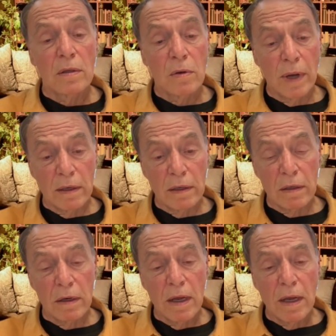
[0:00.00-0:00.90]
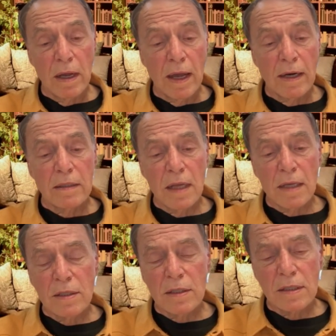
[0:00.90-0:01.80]
quicker, and it
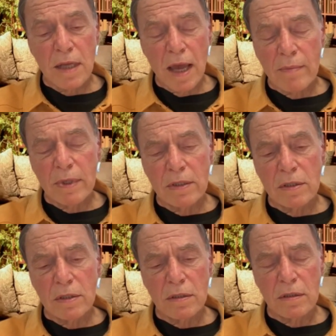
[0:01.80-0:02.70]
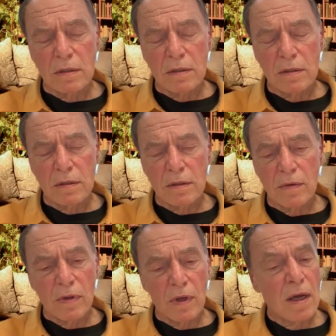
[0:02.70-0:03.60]
doesn't damage
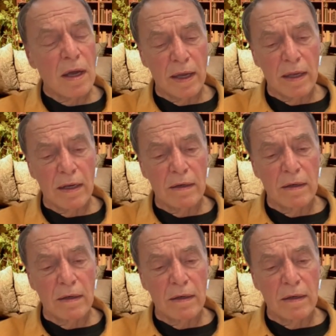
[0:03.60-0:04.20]
the client.